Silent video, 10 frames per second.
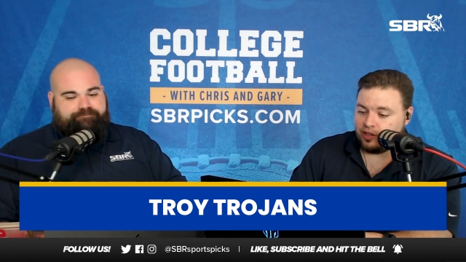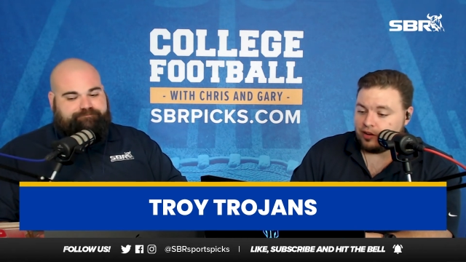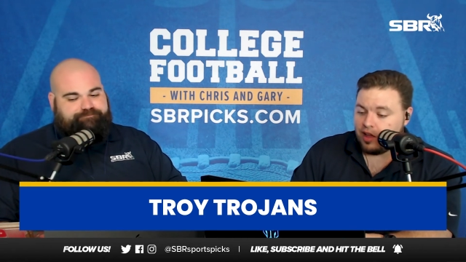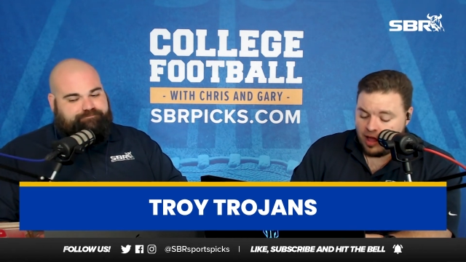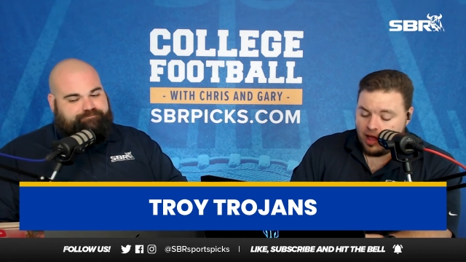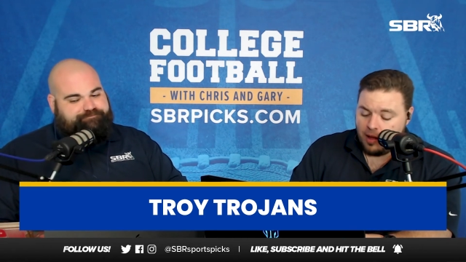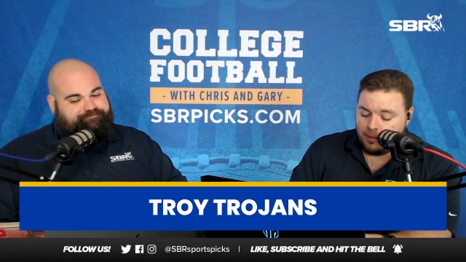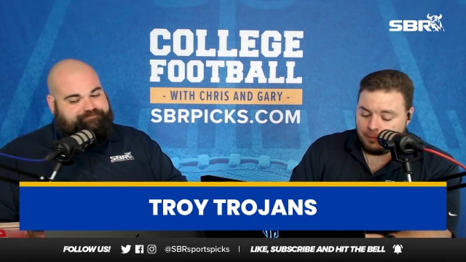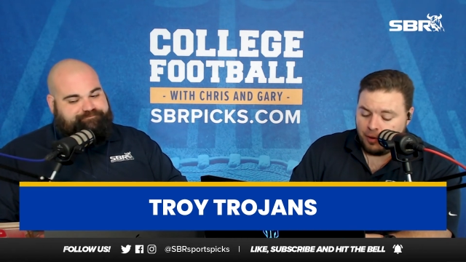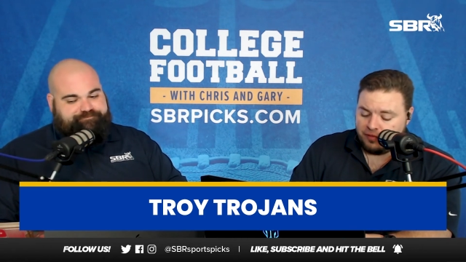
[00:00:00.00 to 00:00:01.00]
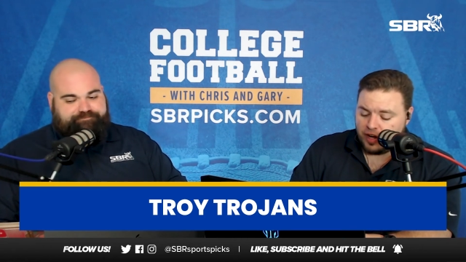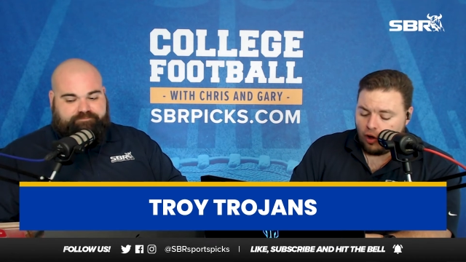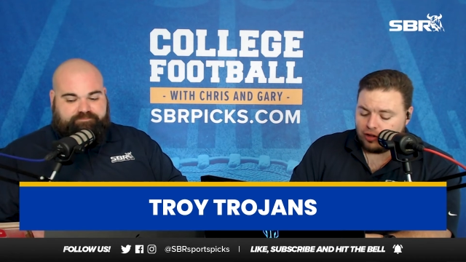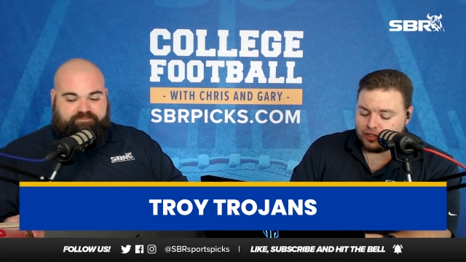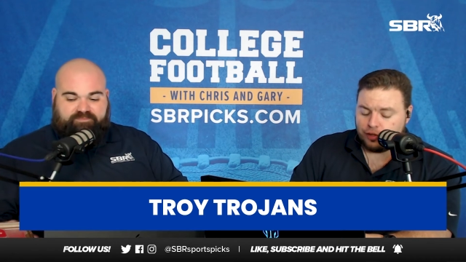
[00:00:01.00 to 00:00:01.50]
Speaker 1: it. Moving
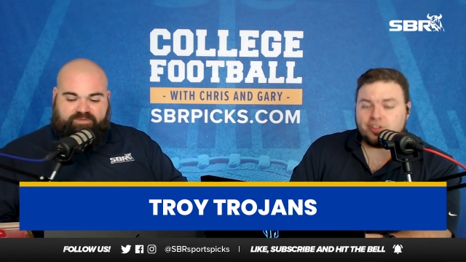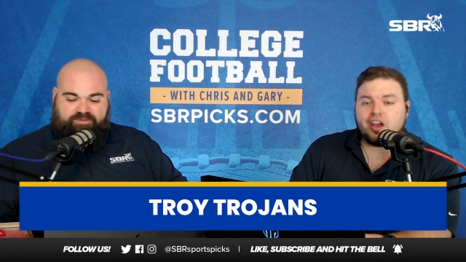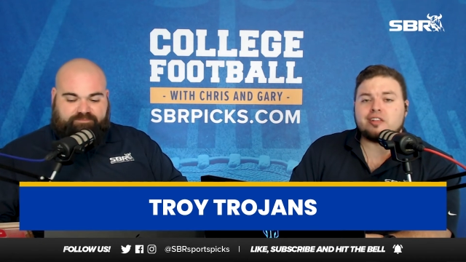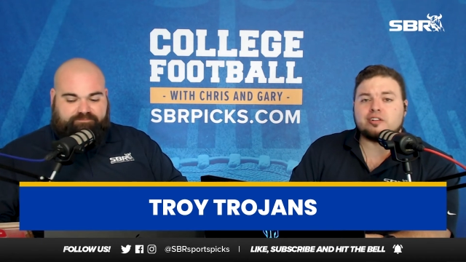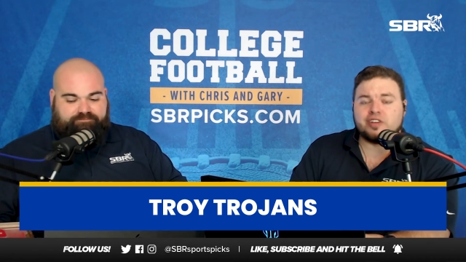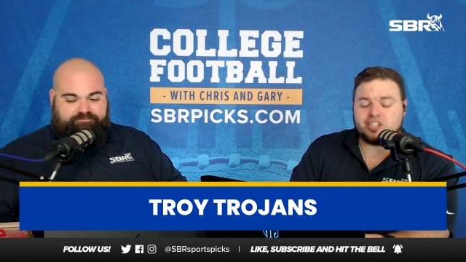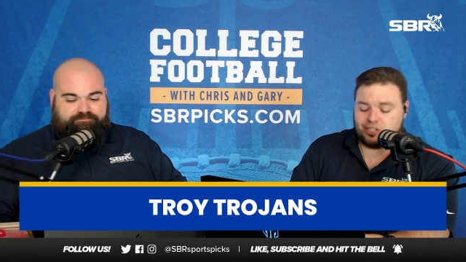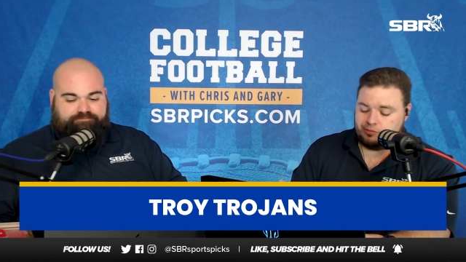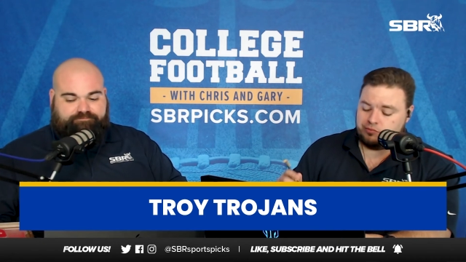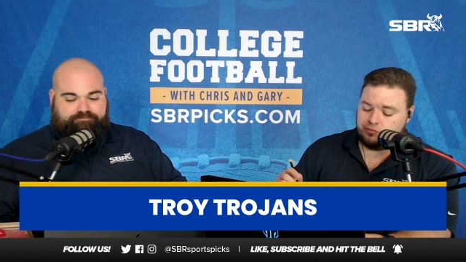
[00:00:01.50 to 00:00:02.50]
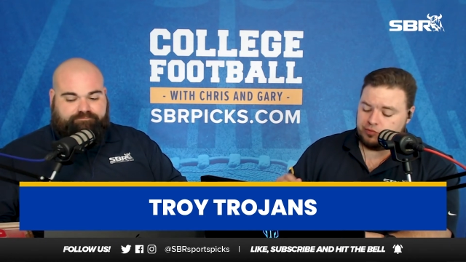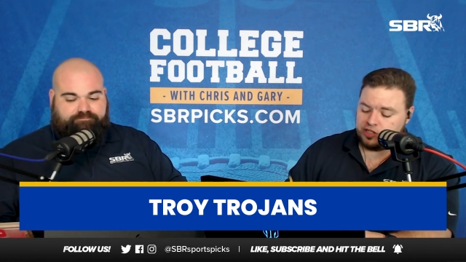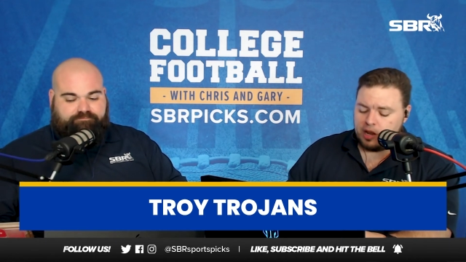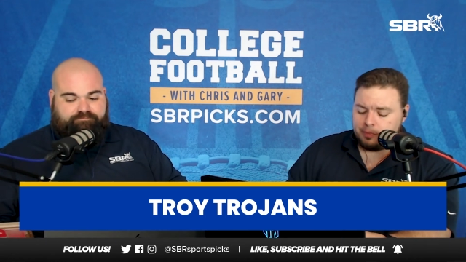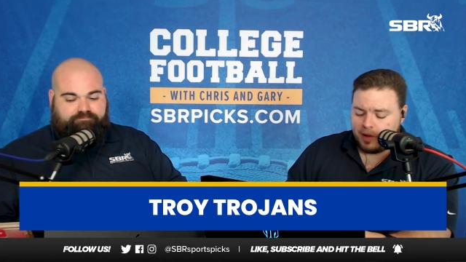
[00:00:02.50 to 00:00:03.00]
on to the other division, the
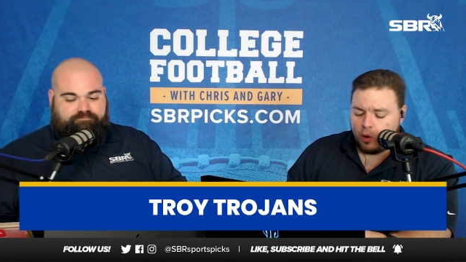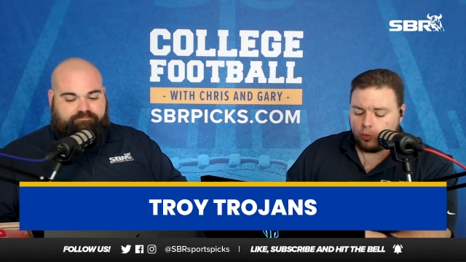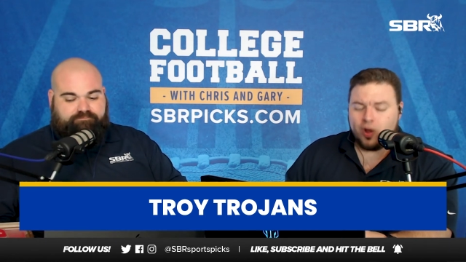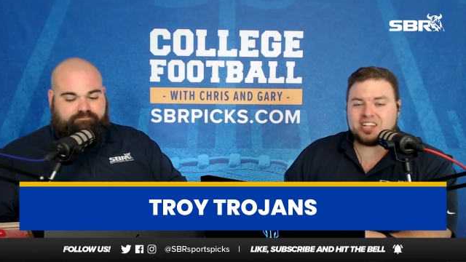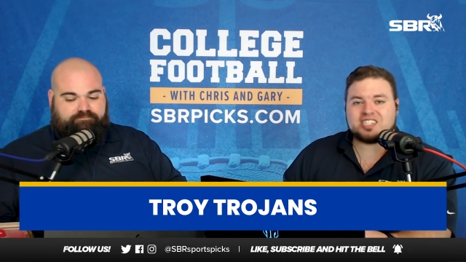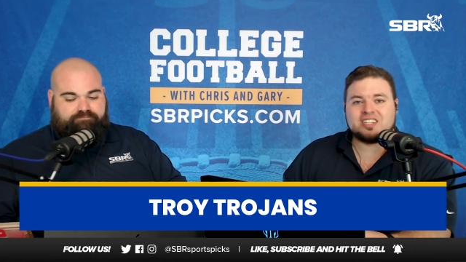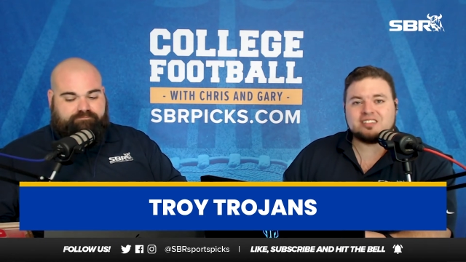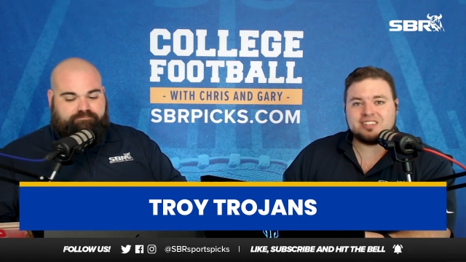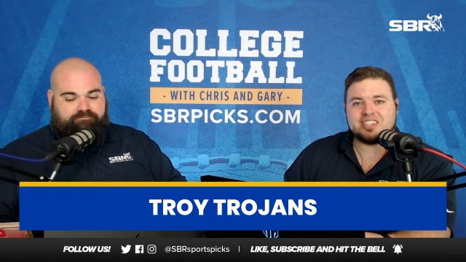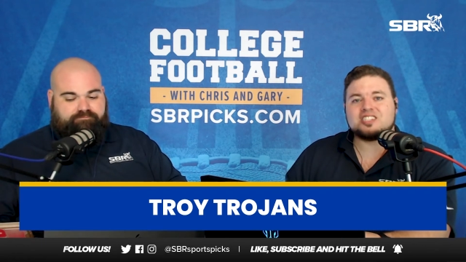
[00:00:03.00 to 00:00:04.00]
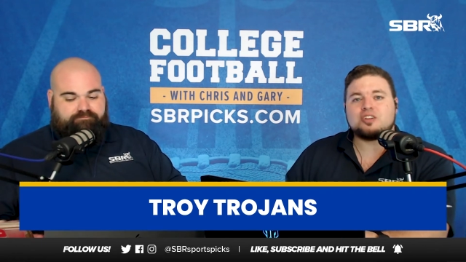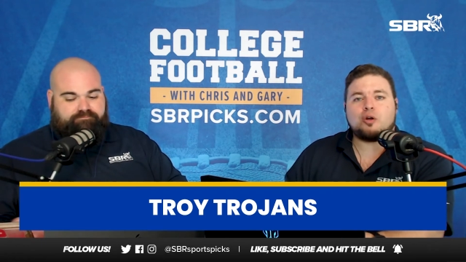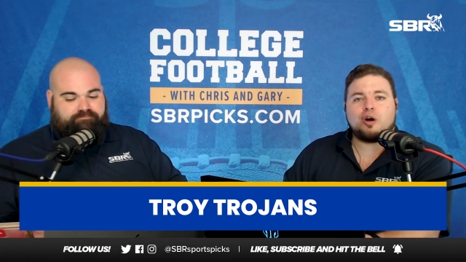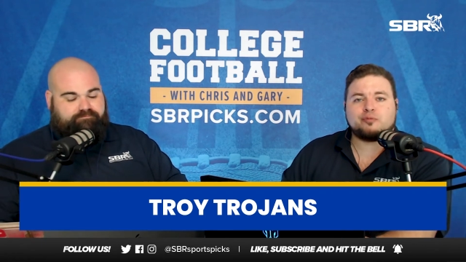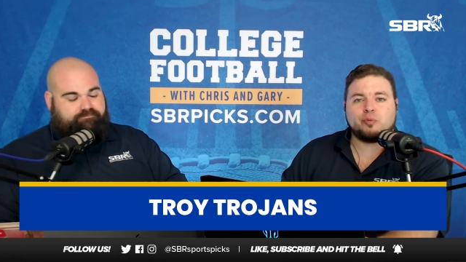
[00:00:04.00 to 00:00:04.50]
Sun Belt West. Let's
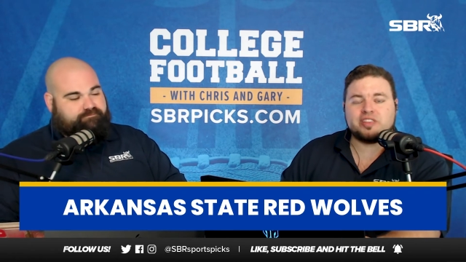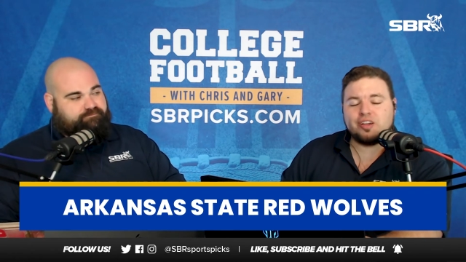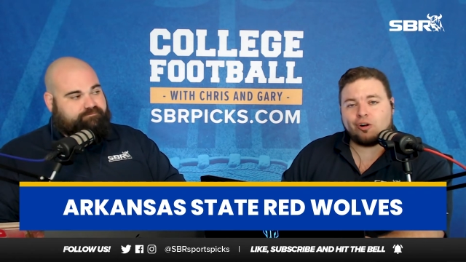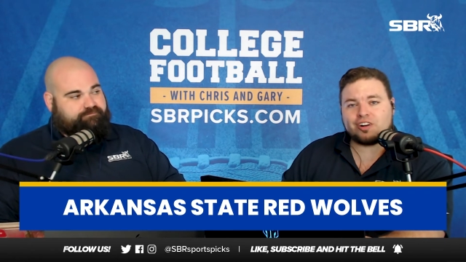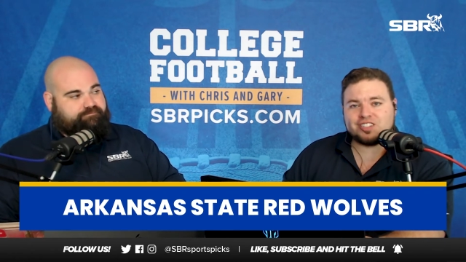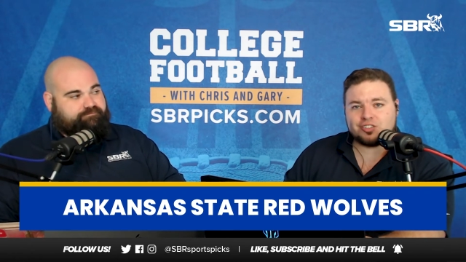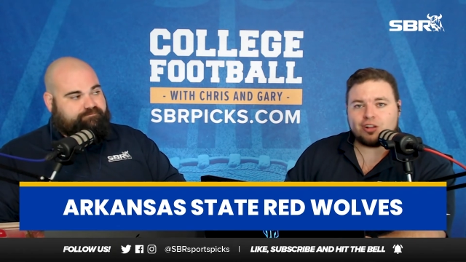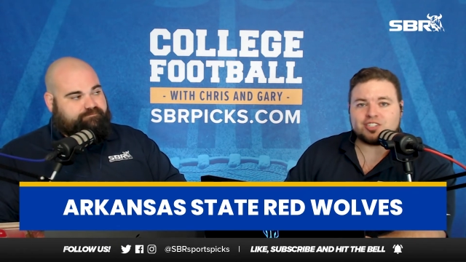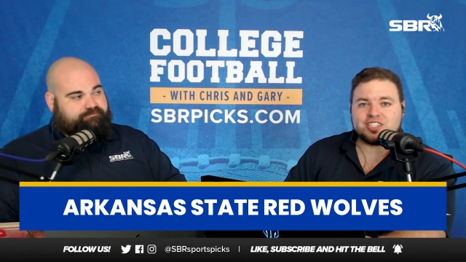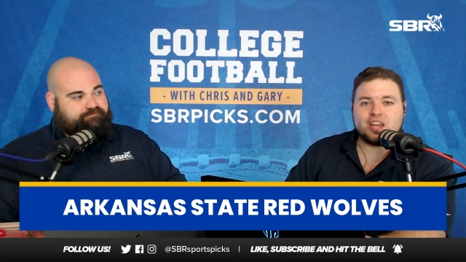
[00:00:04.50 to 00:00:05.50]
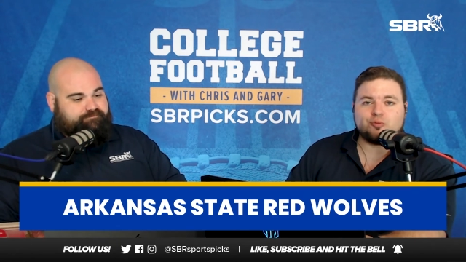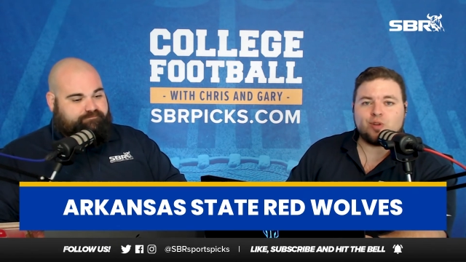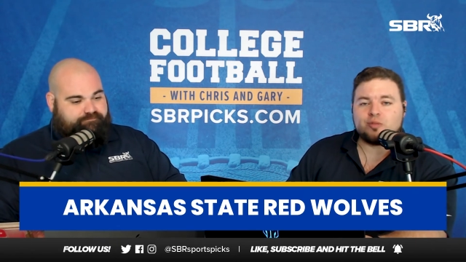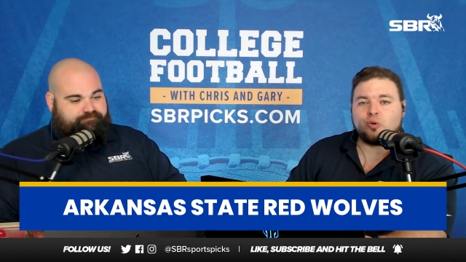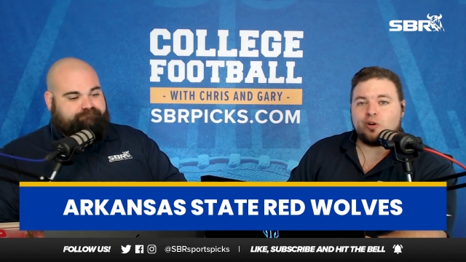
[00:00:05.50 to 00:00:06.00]
start off with the Arkansas State
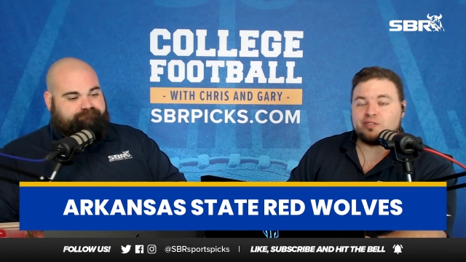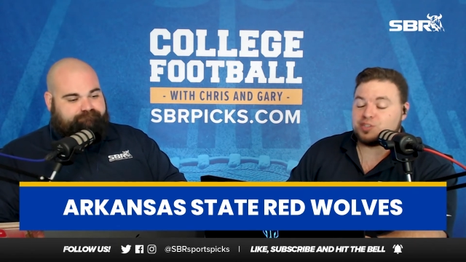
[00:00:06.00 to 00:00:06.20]
Red Wolves.